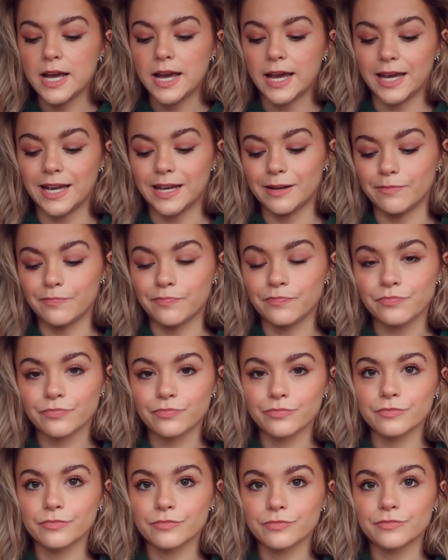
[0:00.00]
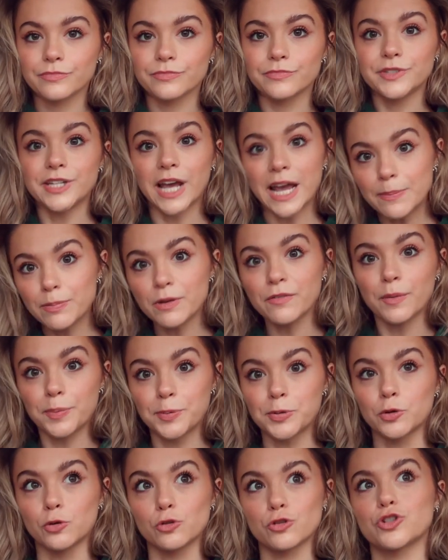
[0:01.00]
type of
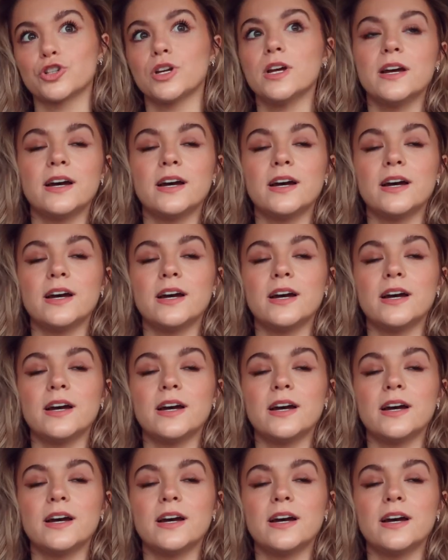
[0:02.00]
approach.